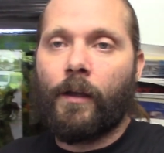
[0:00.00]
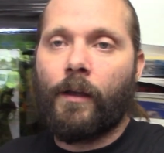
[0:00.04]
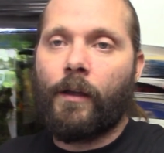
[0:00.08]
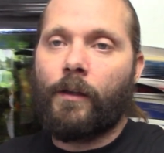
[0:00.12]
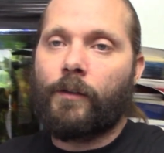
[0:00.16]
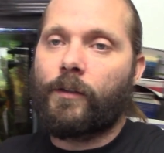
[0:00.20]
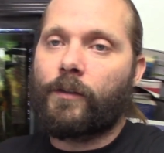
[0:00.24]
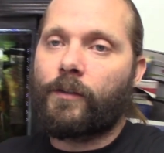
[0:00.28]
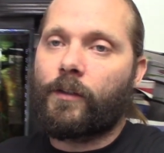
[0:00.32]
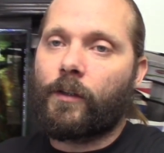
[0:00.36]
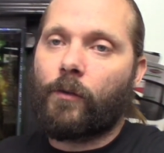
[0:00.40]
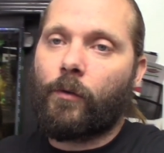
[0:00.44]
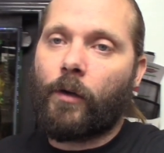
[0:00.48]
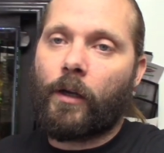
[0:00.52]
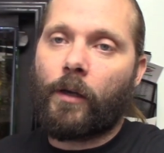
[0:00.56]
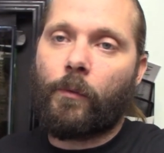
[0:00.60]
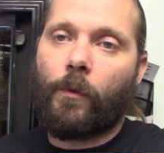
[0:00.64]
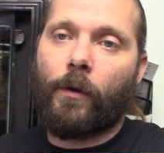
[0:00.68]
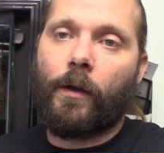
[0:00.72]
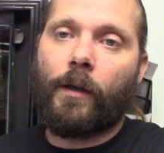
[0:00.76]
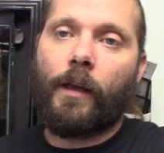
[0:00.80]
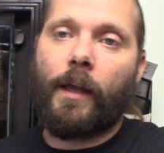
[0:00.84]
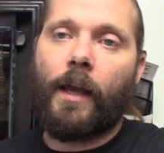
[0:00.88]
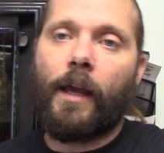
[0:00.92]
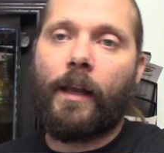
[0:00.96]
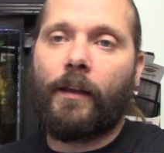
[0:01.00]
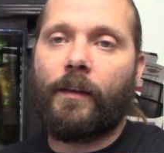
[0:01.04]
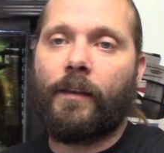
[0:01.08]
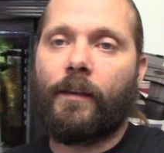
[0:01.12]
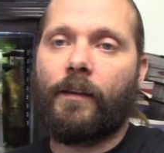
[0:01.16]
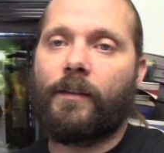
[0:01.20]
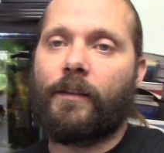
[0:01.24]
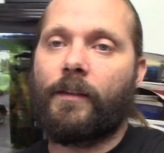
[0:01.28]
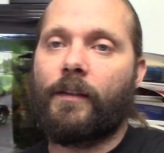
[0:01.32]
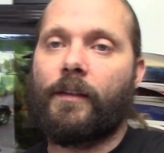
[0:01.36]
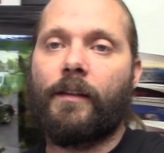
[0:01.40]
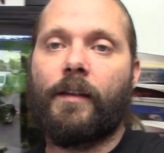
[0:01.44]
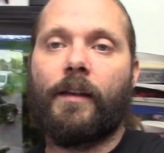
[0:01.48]
Just a quick one, edit
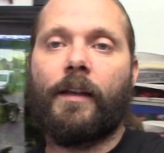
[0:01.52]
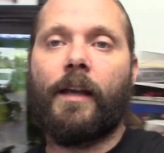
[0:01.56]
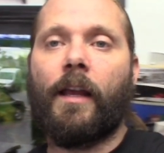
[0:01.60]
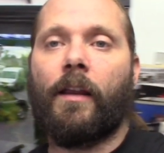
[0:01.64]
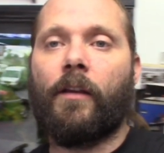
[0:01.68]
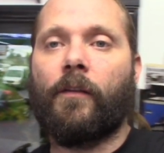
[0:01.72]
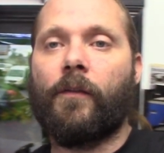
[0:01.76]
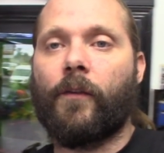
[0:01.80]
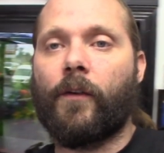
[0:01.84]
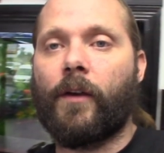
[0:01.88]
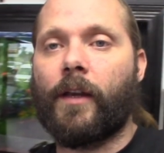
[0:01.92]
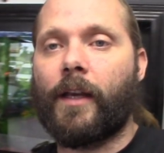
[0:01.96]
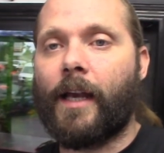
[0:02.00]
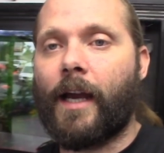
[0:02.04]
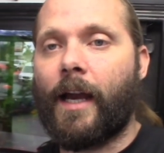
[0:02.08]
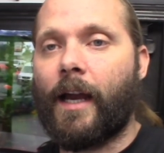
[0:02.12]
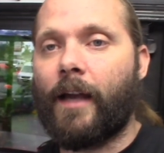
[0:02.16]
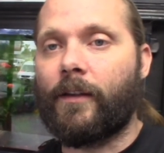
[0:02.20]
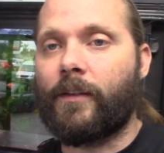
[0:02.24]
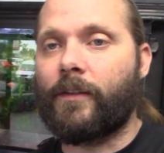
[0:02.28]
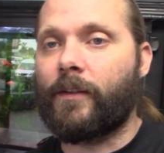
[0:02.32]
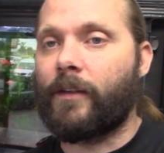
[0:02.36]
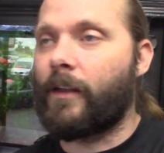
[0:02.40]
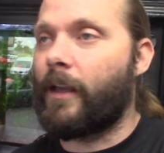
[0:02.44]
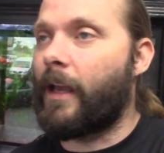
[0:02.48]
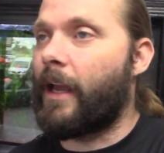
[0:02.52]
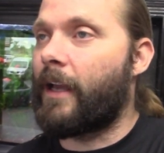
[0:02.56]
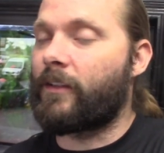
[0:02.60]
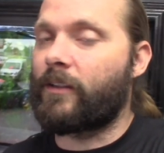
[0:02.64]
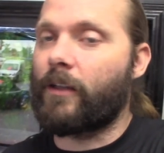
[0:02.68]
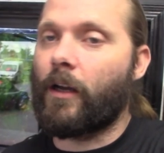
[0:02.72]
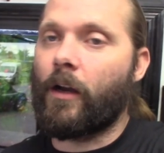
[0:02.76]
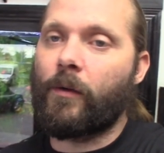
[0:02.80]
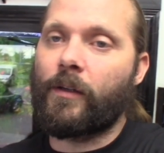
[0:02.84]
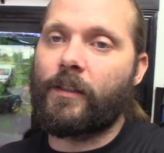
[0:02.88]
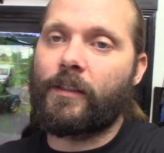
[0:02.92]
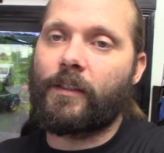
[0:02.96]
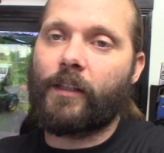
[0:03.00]
this together for you guys. As
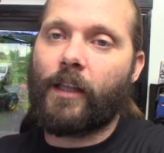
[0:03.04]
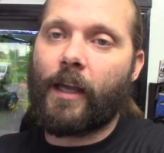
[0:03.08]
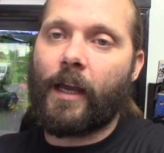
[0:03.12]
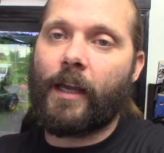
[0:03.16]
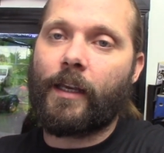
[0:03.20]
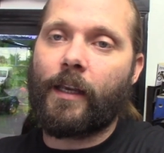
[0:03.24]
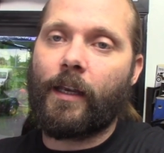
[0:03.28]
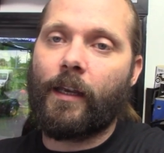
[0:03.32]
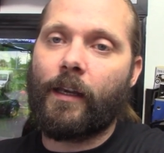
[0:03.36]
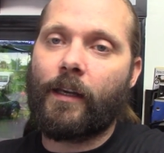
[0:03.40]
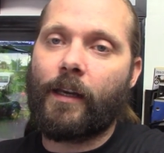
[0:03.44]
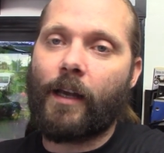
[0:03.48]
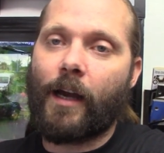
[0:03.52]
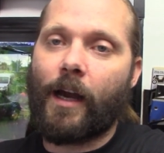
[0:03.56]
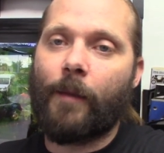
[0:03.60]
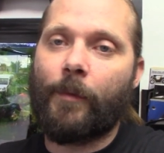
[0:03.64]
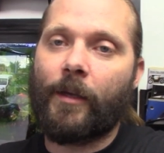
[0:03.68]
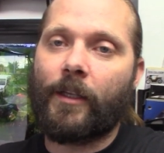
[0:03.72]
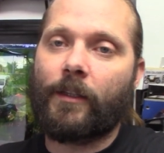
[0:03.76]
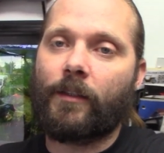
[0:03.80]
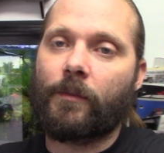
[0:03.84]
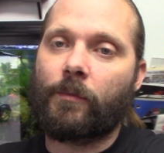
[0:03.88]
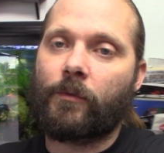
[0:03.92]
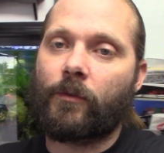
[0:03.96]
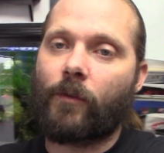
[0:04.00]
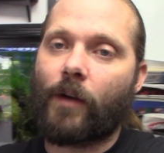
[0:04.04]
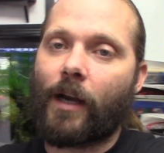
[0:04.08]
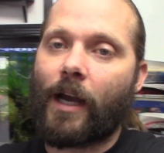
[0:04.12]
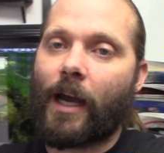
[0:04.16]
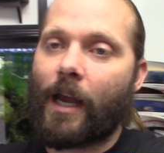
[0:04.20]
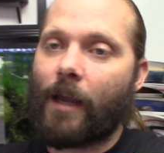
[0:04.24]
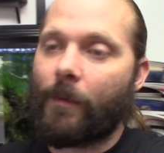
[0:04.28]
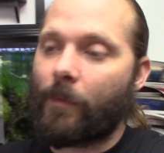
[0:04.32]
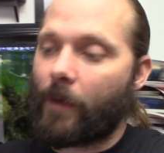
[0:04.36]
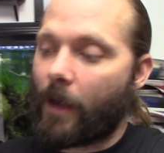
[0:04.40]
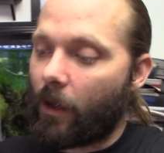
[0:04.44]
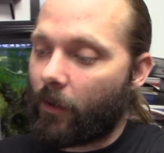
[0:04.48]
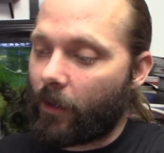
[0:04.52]
always, like, comment,
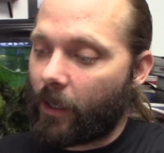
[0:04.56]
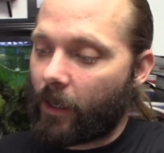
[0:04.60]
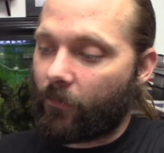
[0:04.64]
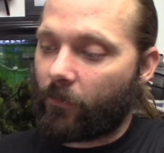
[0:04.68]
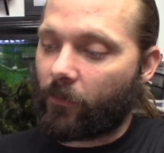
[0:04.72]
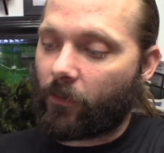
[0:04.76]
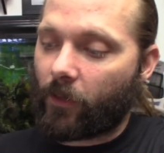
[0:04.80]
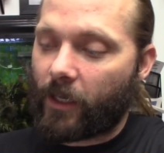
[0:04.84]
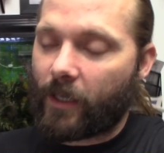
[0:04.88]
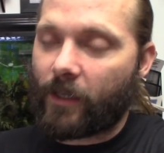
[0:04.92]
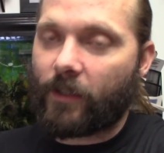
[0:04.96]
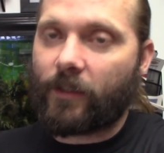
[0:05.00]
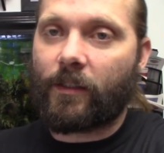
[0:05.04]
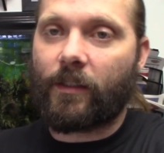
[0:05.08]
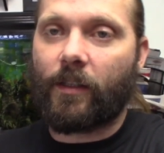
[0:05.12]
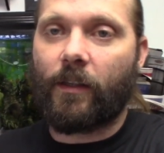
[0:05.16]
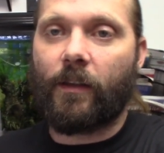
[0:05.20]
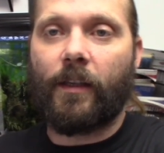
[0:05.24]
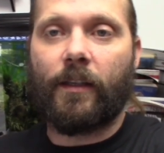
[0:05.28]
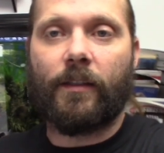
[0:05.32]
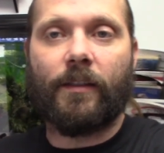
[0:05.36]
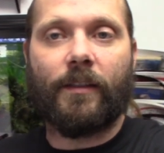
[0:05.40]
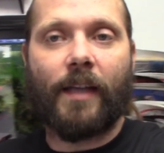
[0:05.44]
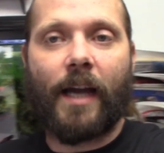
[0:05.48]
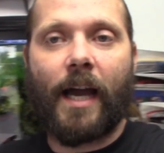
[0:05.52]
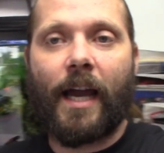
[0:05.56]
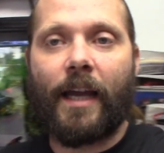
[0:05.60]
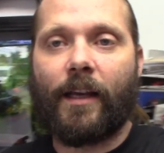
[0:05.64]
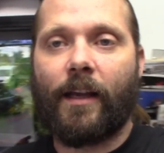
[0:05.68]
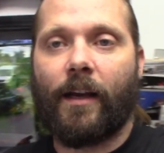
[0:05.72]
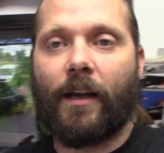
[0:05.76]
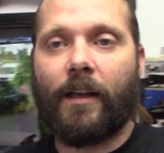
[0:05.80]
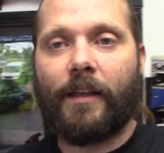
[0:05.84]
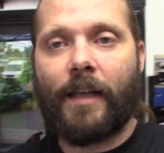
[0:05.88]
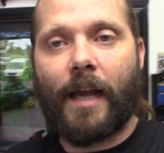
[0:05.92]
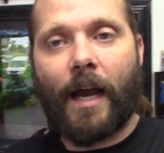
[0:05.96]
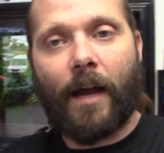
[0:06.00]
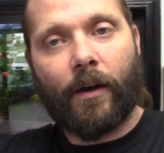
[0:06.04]
subscribe. I'll have links to this die
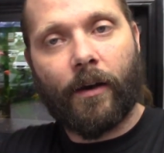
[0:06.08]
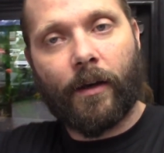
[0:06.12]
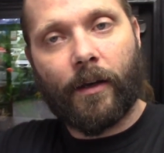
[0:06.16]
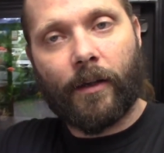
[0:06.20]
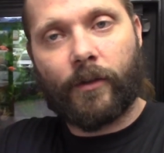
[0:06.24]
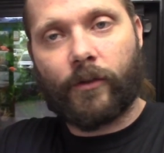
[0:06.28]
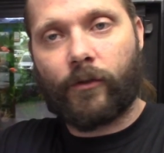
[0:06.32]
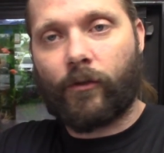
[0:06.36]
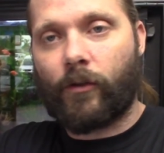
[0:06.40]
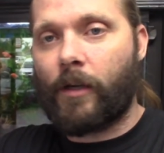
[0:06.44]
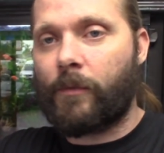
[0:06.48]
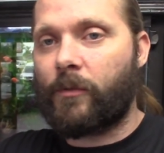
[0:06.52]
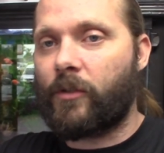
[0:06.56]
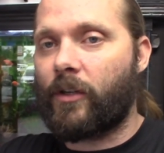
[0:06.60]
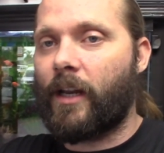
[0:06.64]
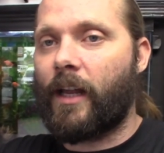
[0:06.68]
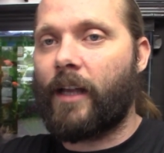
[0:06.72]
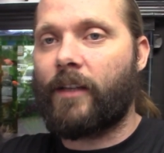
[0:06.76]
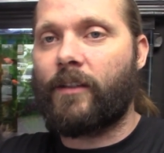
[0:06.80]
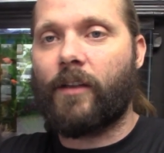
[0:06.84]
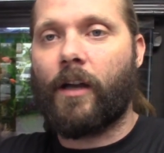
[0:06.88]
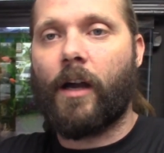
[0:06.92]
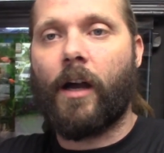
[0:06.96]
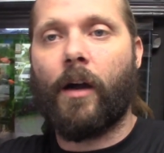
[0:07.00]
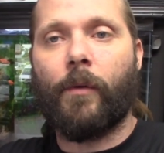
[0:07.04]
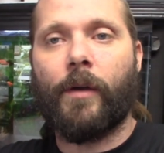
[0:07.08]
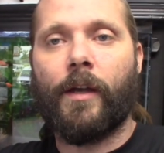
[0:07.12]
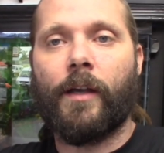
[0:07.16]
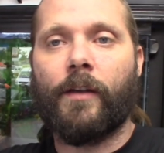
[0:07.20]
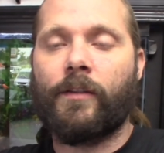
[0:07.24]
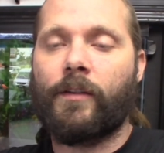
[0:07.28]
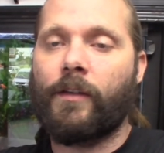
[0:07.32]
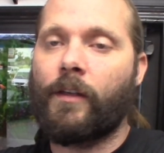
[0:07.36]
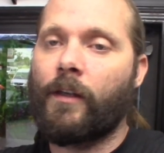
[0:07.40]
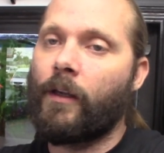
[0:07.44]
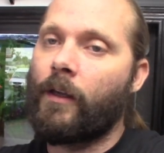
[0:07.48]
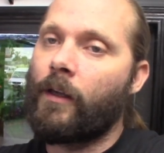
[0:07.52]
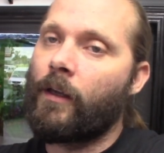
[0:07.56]
gun down in the description as always.
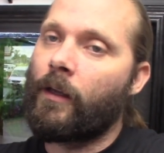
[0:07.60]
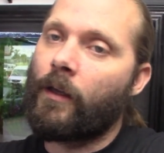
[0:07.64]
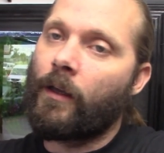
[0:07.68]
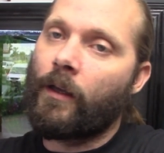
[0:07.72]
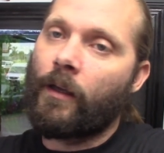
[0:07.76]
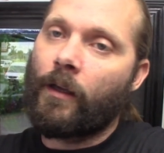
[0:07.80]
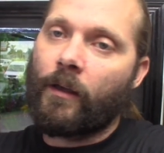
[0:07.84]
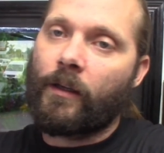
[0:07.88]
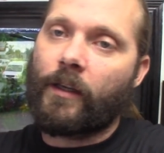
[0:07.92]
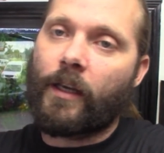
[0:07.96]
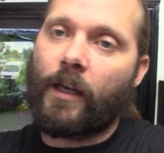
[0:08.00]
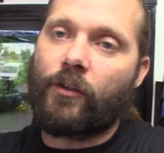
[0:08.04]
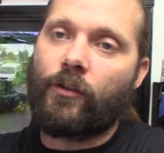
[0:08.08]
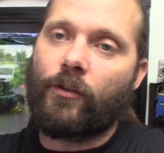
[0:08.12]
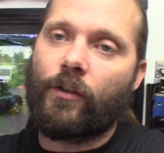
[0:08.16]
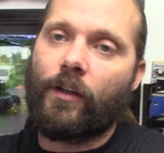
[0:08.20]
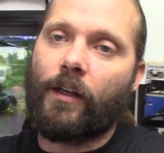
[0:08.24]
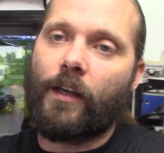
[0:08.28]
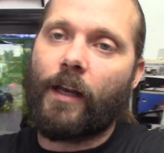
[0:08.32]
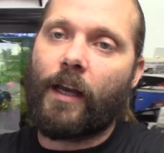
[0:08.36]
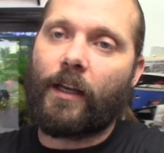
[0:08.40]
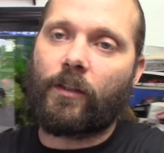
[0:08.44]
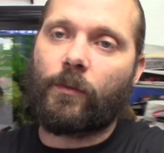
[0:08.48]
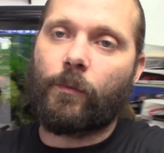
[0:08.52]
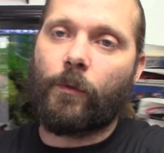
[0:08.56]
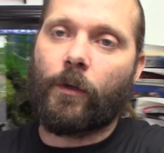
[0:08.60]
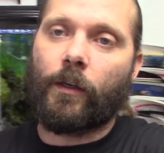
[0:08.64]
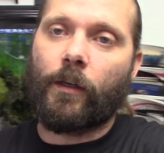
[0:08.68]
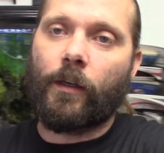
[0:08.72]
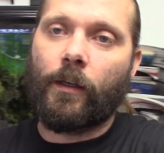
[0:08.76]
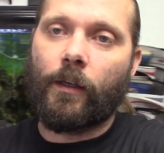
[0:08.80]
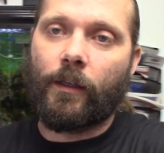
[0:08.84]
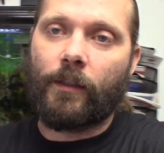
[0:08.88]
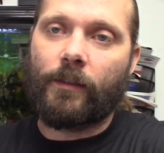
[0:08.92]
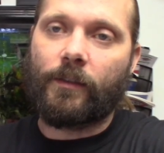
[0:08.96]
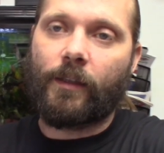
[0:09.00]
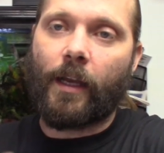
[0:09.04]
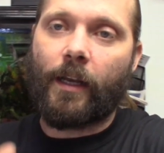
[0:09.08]
Catch you in the next one.
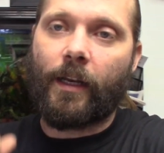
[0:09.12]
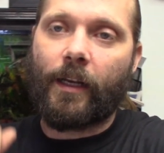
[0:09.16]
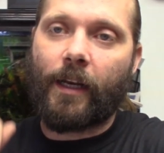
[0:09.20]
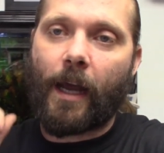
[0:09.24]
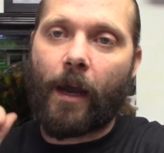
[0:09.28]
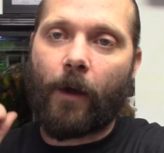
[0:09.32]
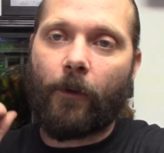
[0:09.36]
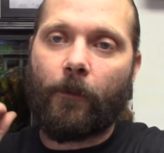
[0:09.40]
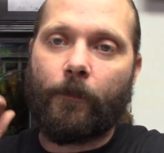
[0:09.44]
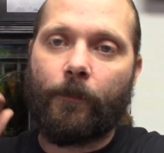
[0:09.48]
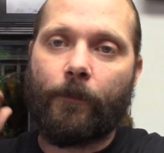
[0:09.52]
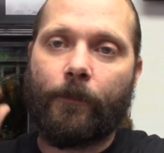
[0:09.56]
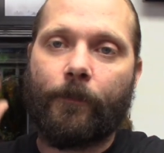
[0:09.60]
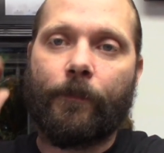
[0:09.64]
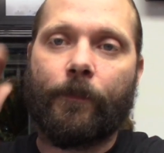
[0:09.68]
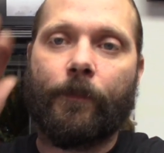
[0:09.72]
Signing out.